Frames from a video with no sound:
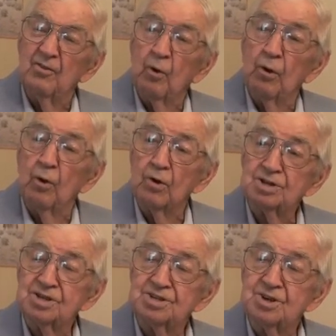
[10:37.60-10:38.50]
4
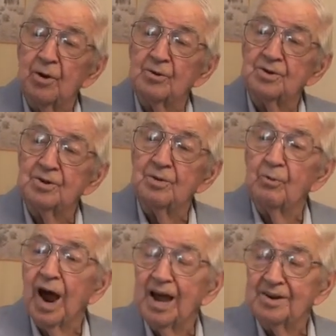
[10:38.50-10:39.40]
horses turn to the
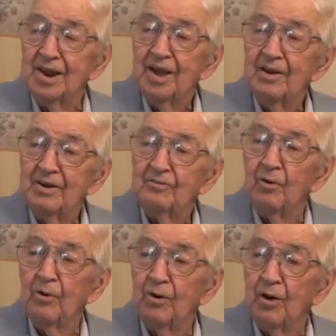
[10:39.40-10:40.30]
right,
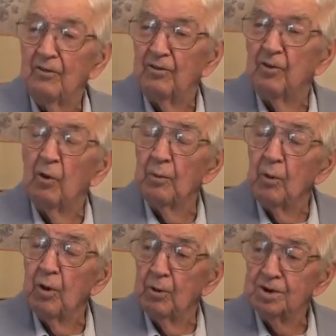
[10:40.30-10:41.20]
four
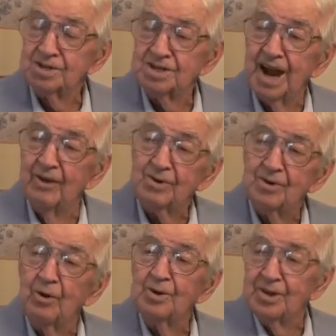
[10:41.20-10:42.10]
more horses now
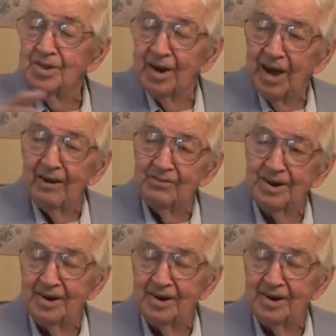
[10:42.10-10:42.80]
turn to the left.